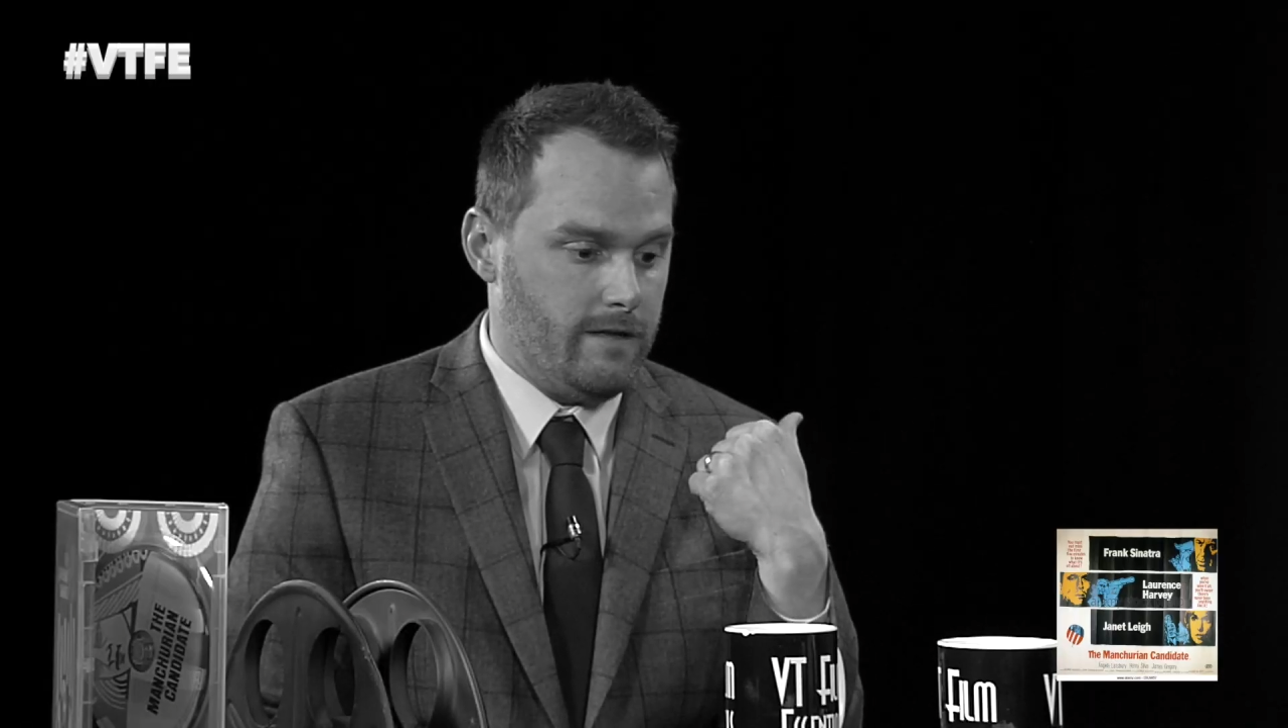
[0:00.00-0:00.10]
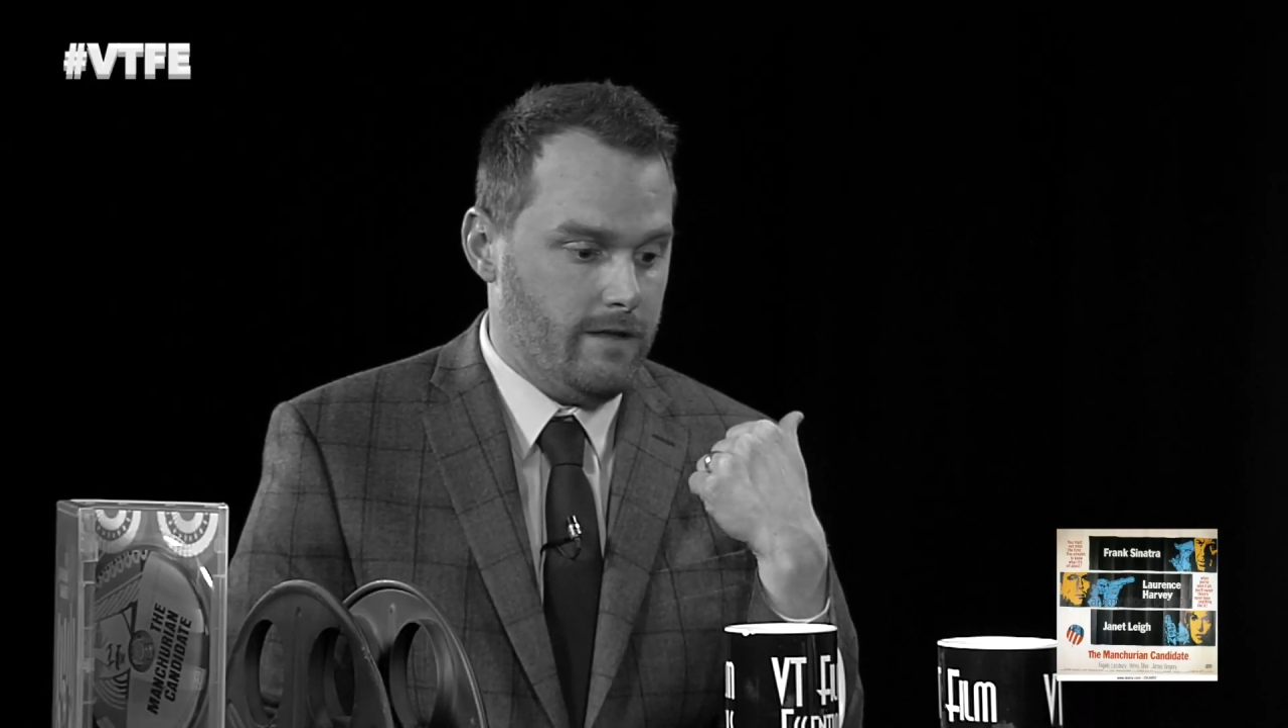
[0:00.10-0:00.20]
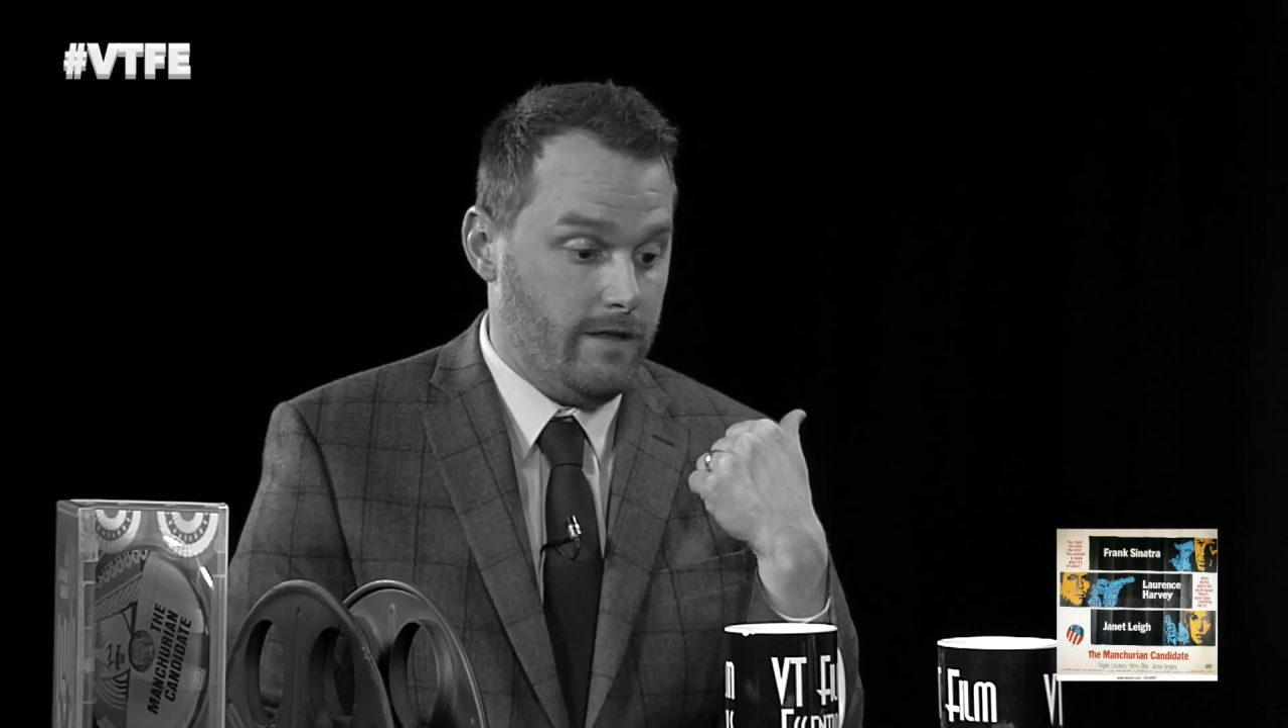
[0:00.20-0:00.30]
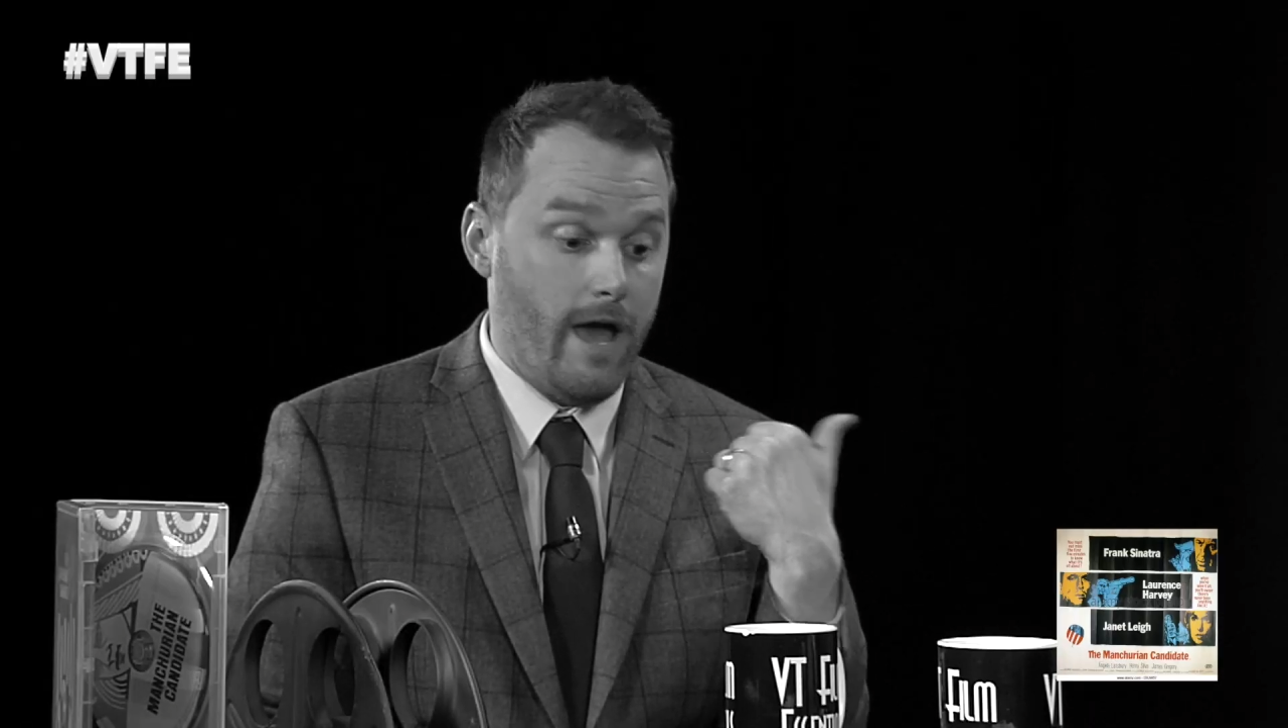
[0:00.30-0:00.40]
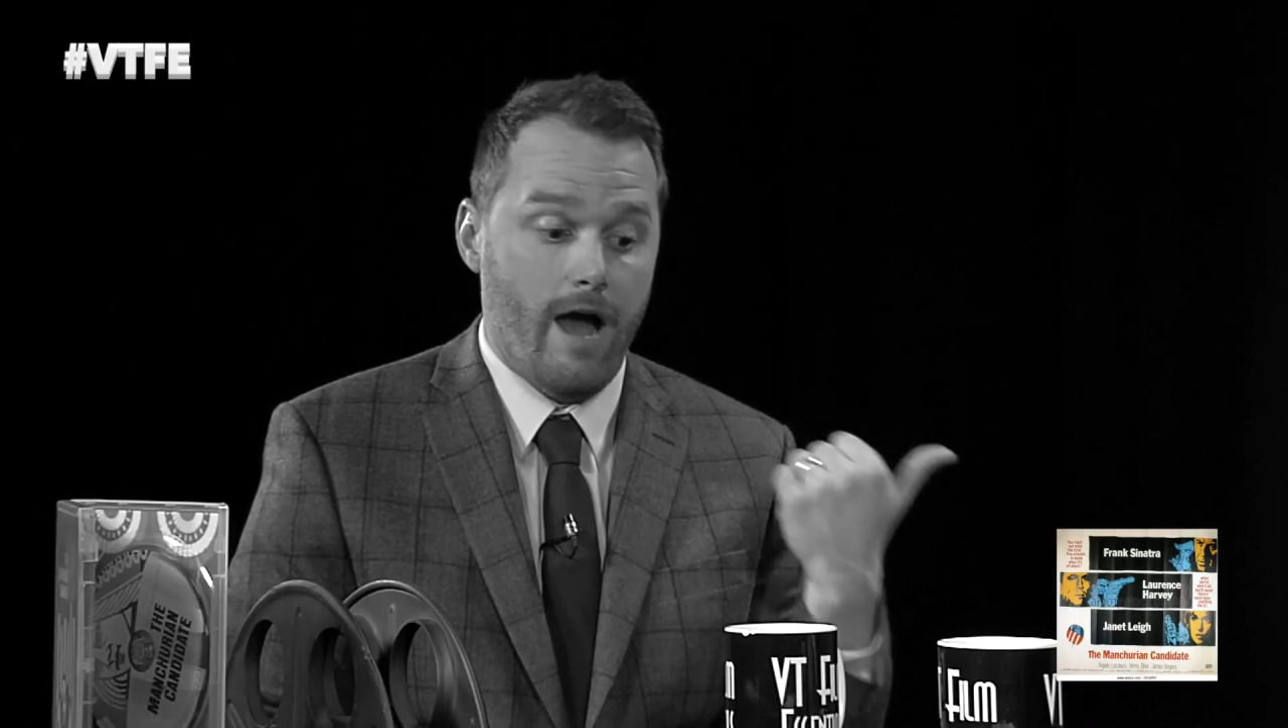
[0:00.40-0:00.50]

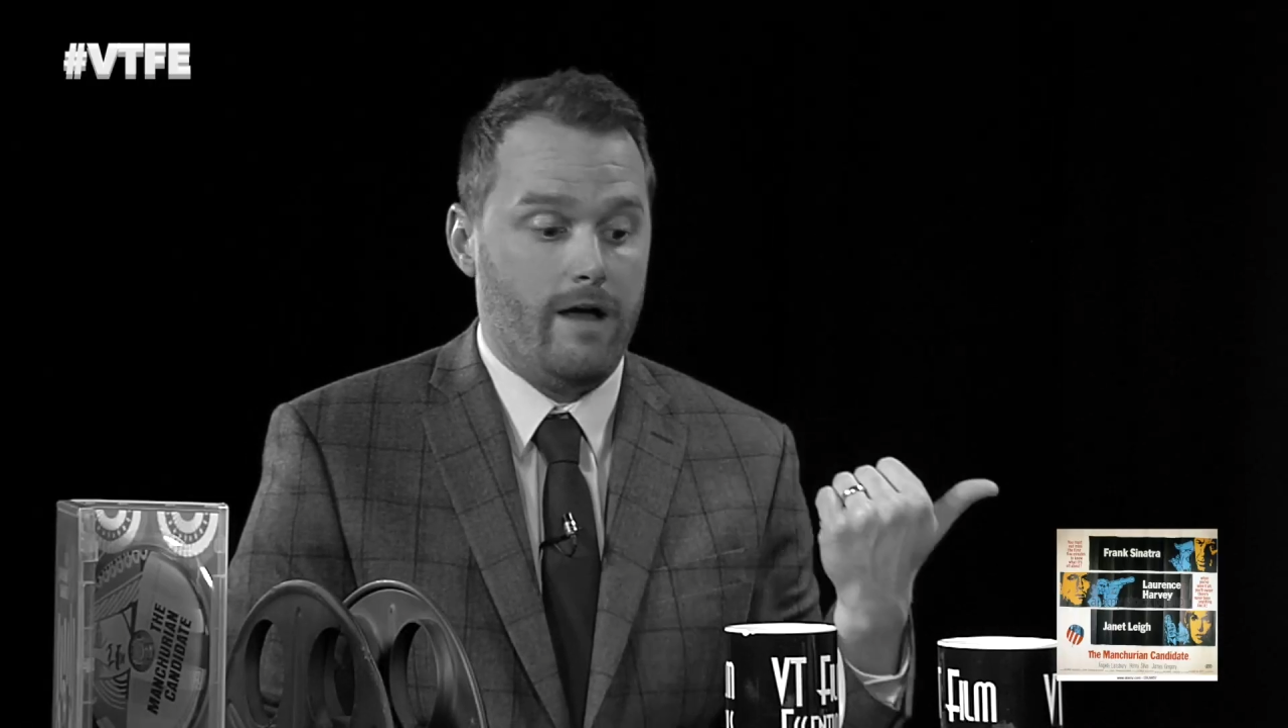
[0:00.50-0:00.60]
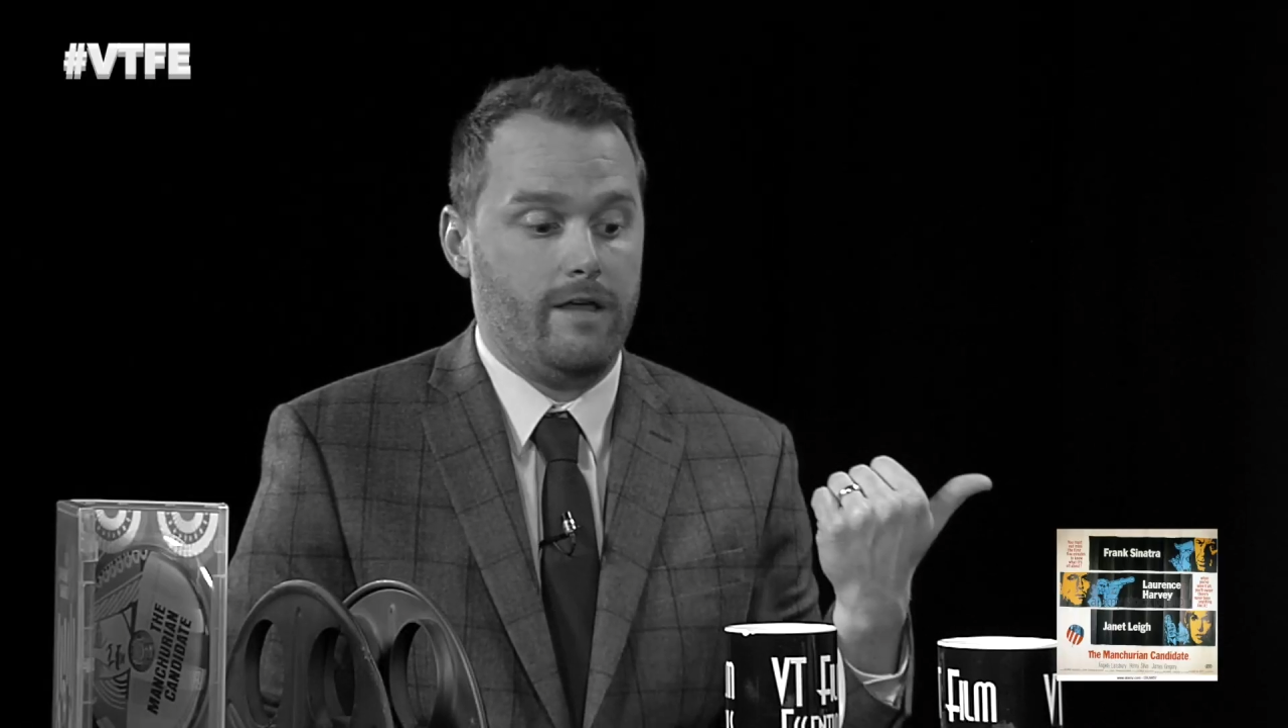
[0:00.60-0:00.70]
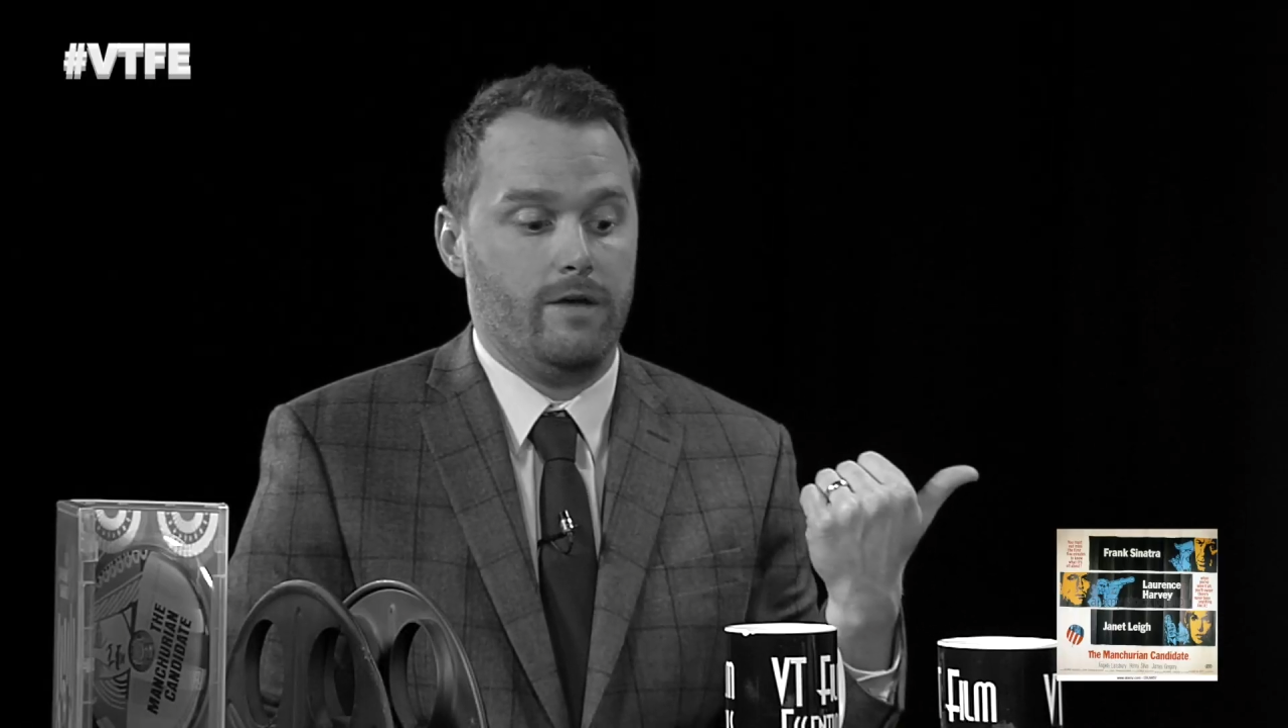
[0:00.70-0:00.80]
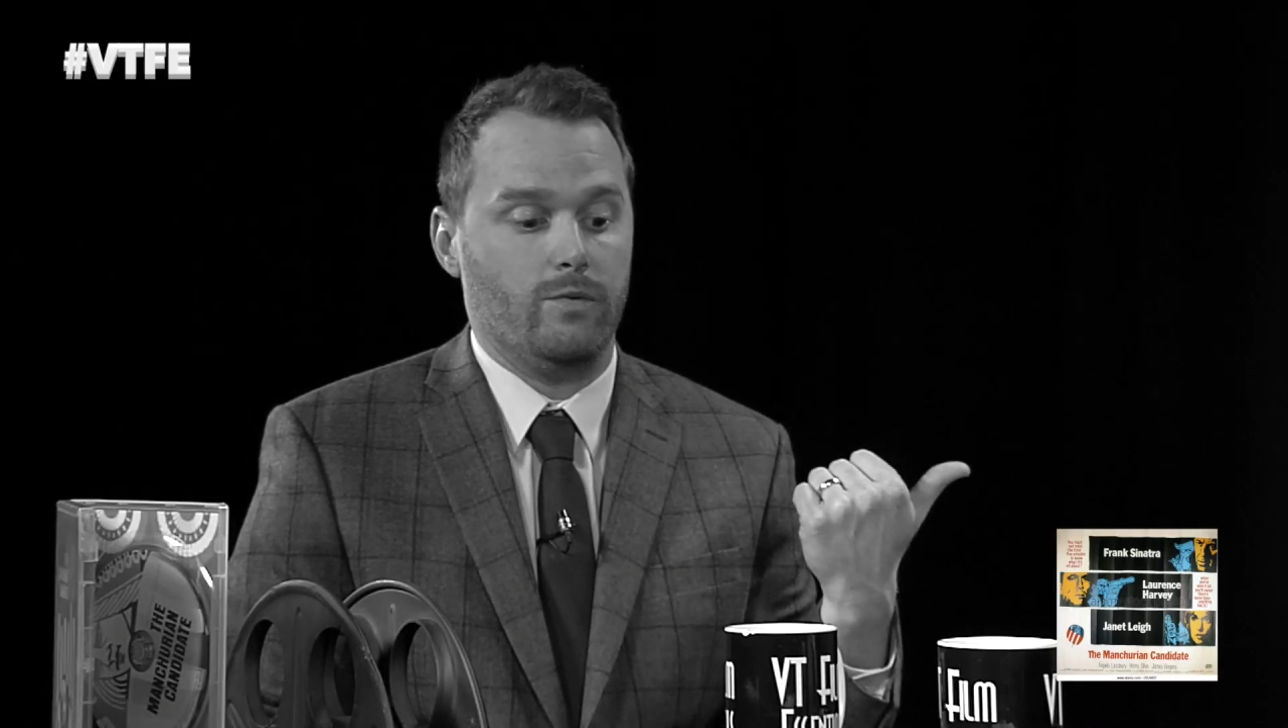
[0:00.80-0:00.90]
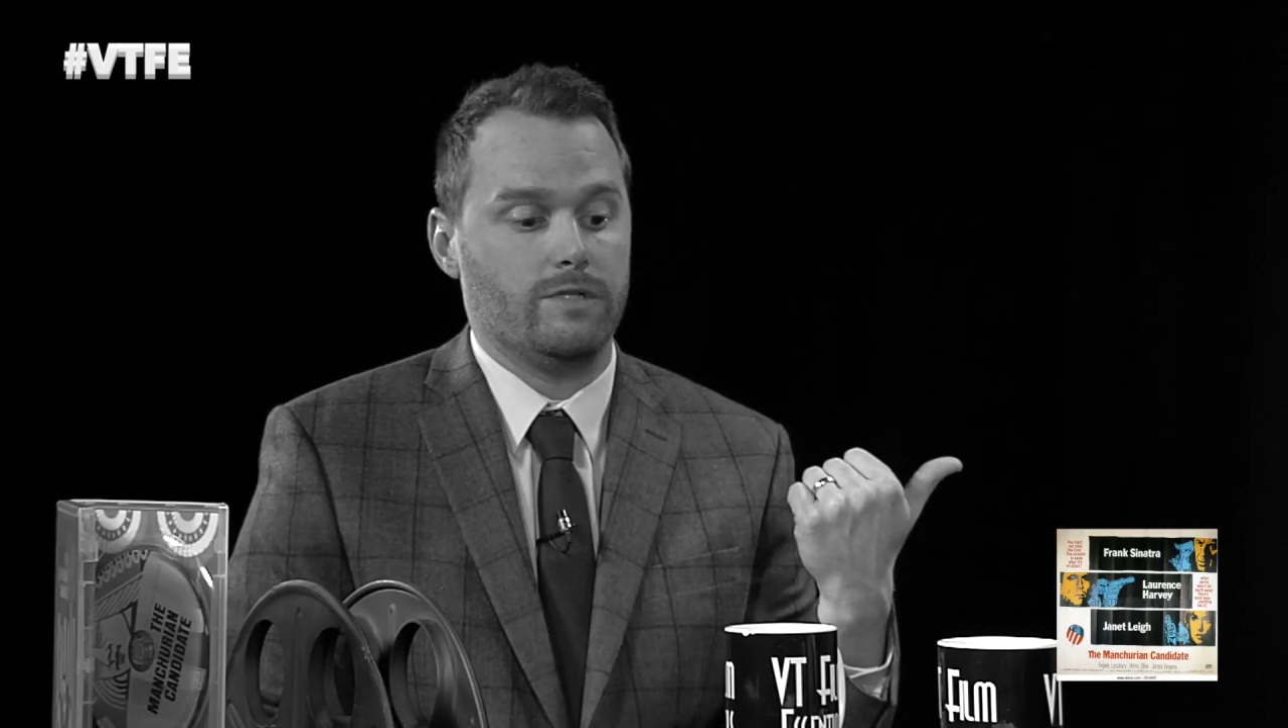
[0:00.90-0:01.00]
yeah, it